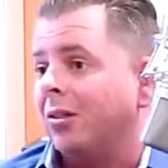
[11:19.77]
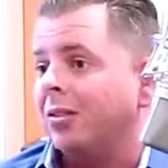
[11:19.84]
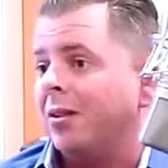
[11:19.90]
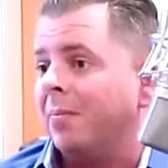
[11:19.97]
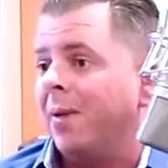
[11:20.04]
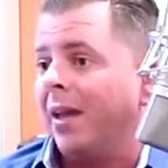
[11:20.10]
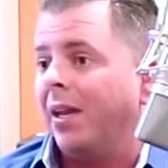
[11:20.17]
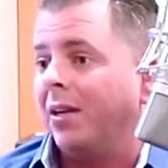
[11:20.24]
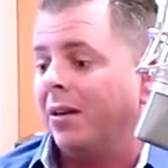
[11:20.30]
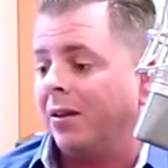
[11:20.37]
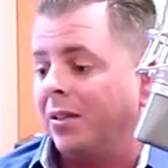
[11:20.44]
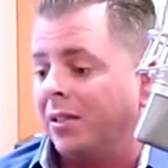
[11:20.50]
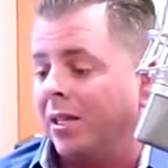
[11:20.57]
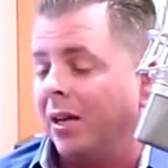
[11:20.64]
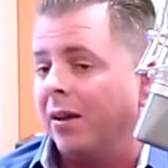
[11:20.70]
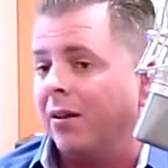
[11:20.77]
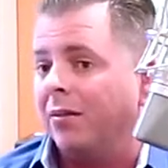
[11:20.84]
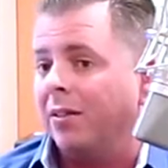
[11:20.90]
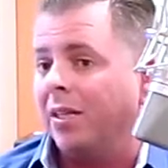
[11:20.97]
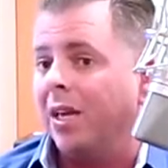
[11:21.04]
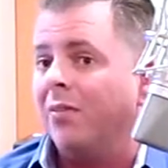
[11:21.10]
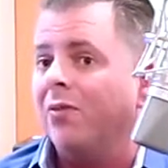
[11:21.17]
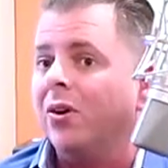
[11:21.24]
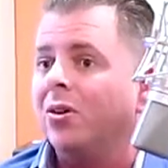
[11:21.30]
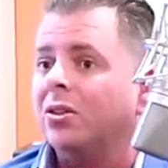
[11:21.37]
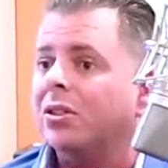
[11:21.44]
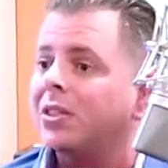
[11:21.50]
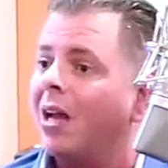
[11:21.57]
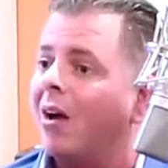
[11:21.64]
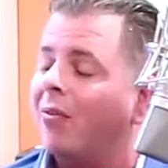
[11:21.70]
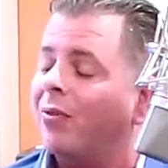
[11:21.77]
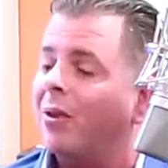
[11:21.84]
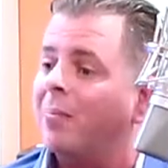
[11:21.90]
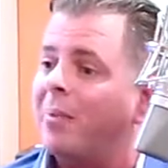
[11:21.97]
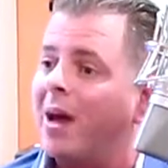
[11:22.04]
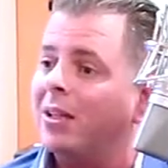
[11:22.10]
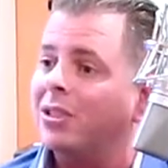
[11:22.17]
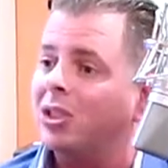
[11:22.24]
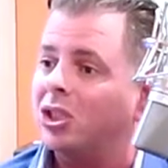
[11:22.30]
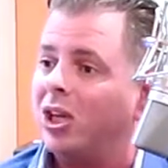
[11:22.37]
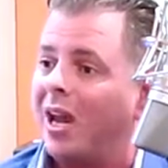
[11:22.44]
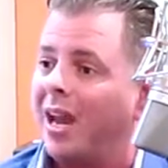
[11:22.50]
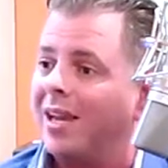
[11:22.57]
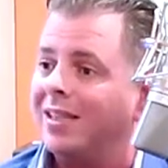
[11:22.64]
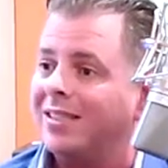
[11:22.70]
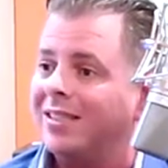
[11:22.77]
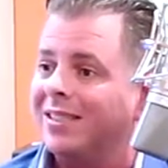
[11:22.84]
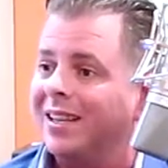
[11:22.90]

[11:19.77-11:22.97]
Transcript: to give yourself the best chance